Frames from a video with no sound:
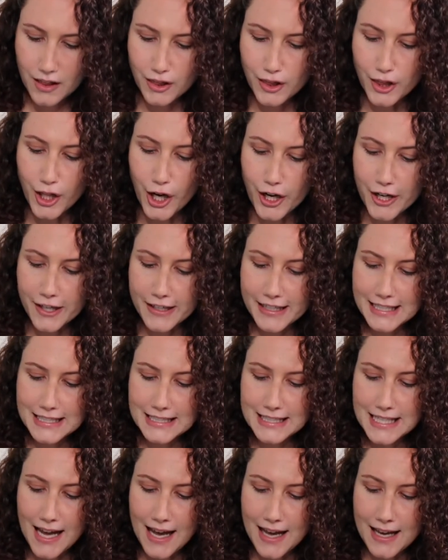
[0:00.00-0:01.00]
Laurie
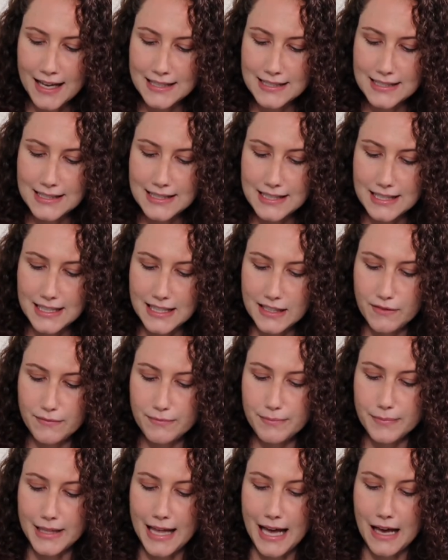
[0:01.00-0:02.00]
tie
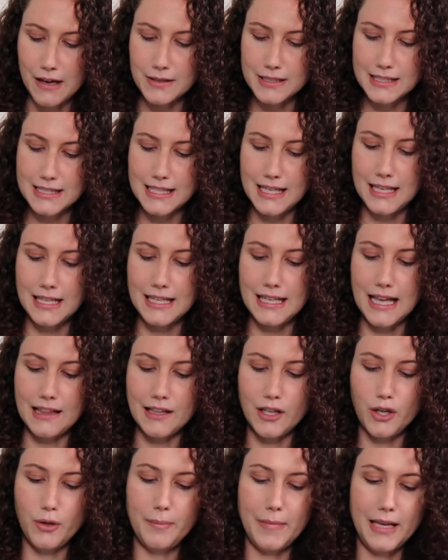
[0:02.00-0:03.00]
sleeve blouse in
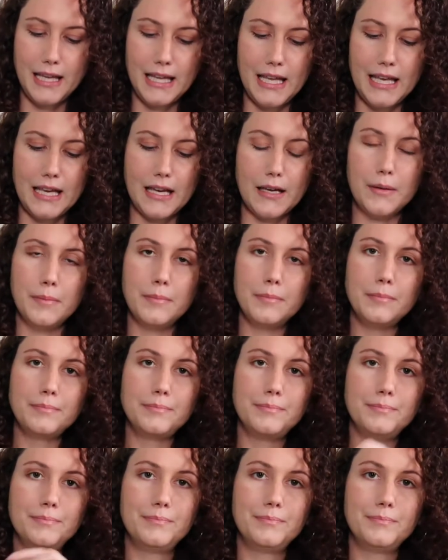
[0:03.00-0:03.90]
yellow medium.